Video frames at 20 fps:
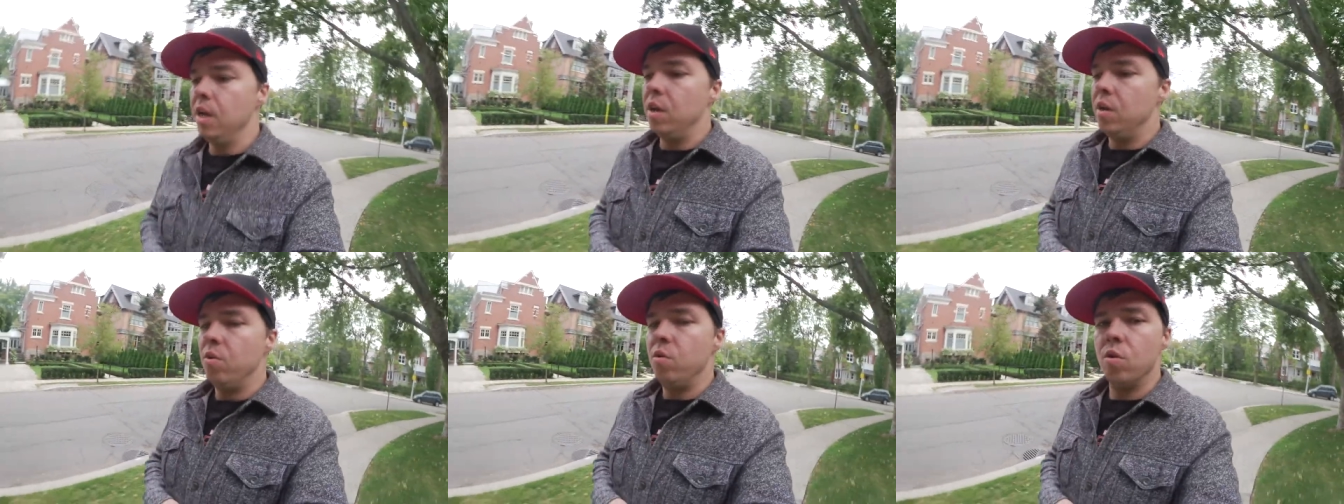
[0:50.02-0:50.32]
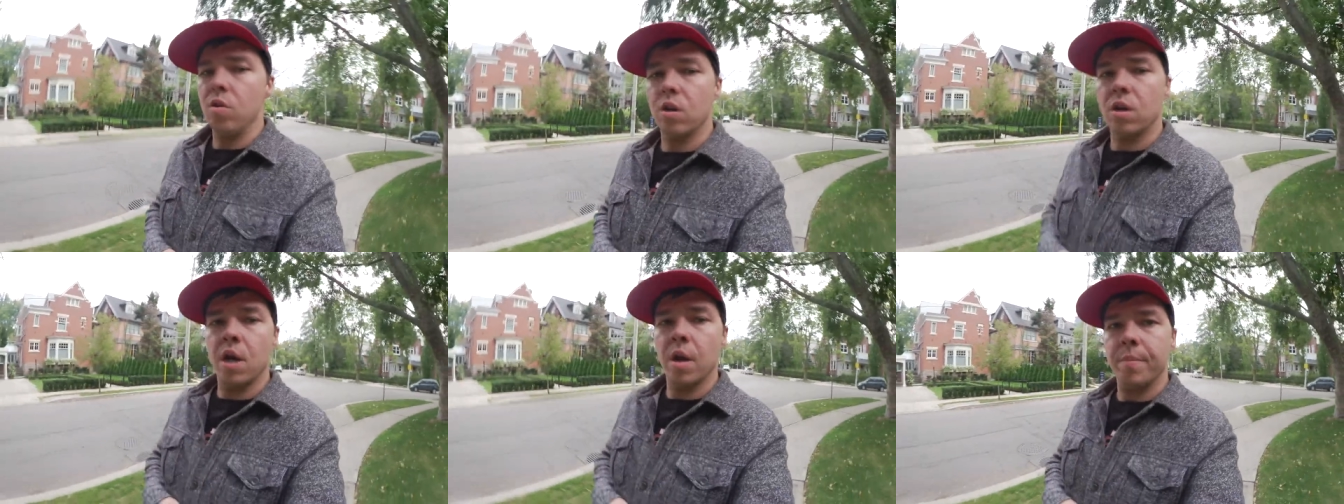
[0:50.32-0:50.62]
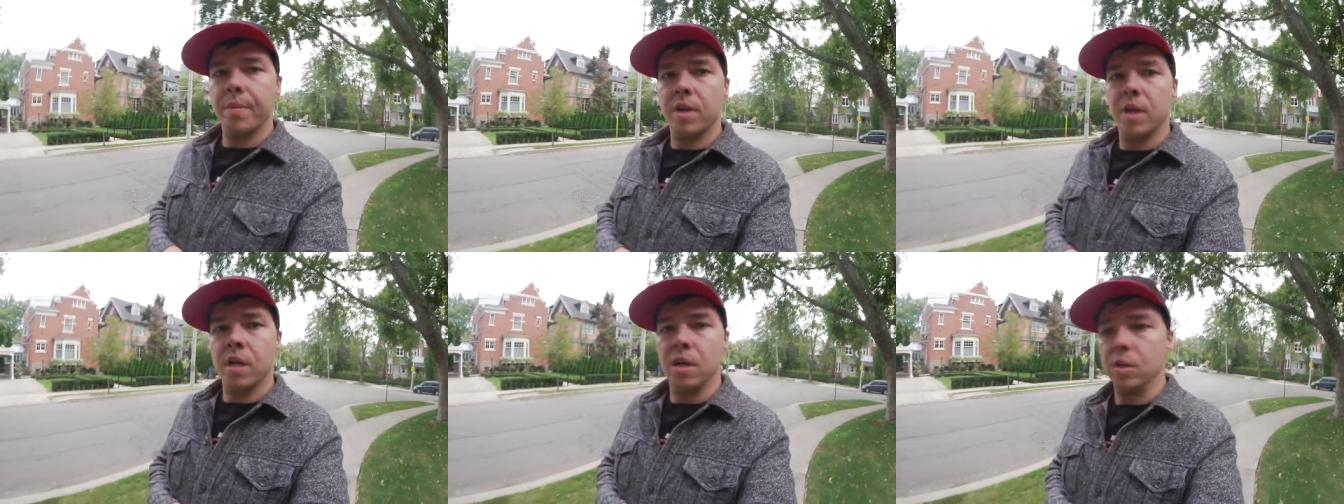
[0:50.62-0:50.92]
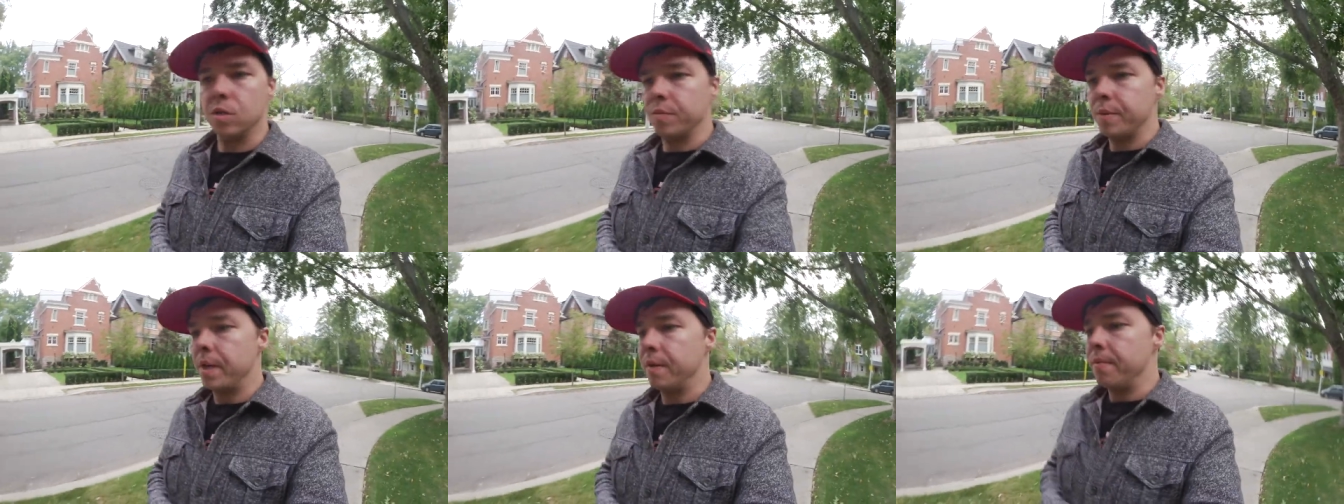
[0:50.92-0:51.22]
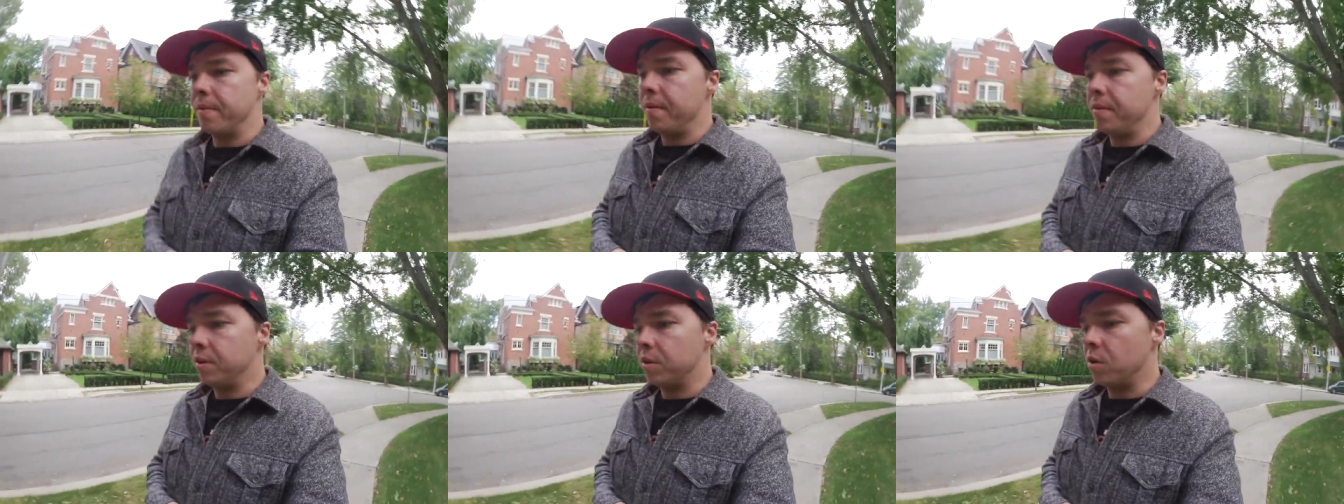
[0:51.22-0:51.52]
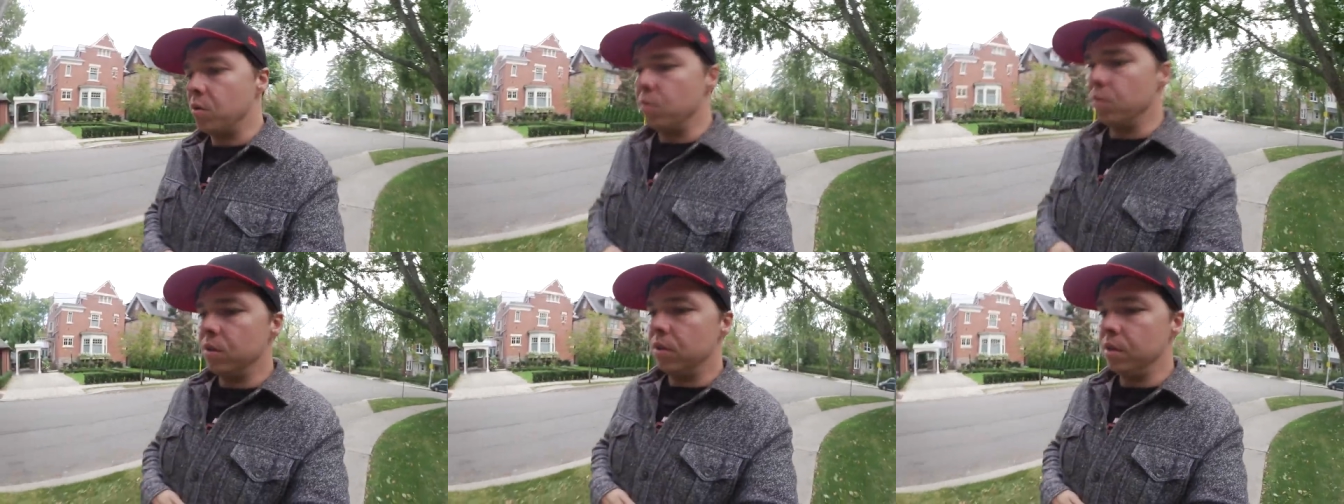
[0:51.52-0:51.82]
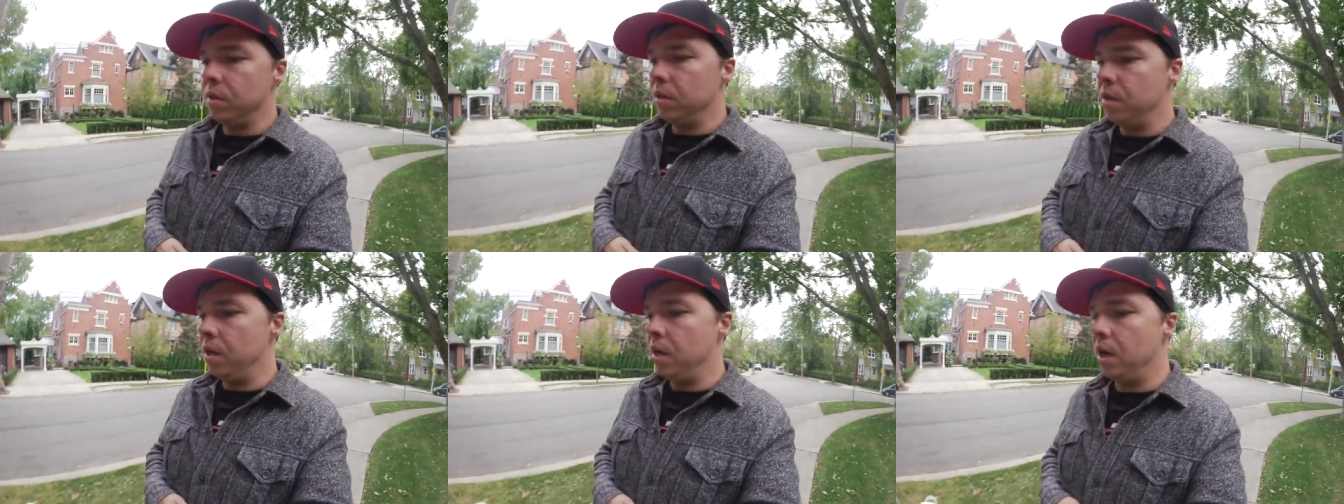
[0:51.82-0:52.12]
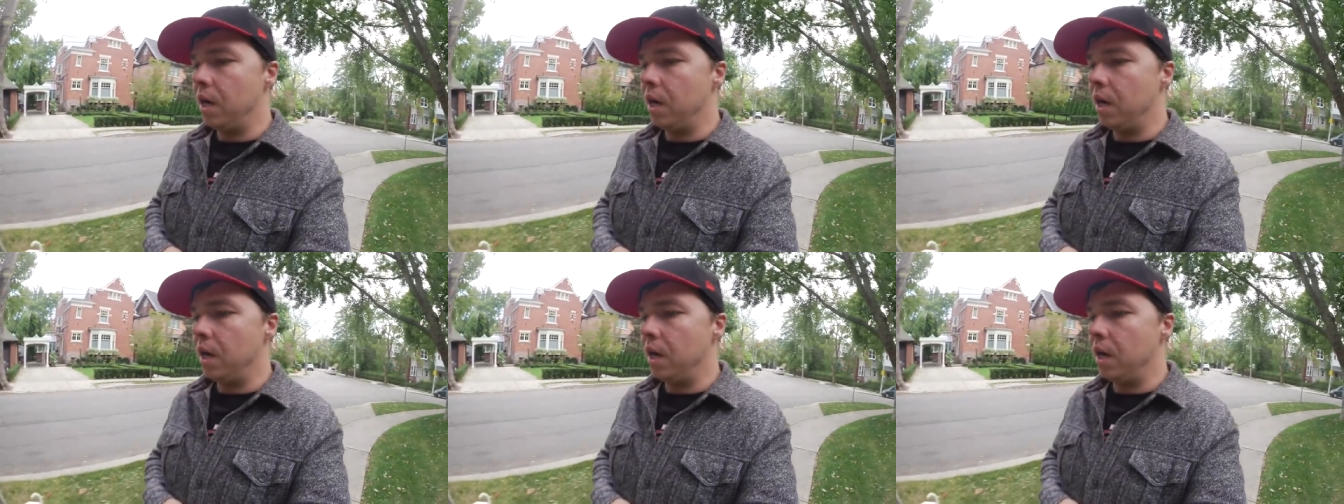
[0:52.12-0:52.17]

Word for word: New York Comic-Con is right around the corner.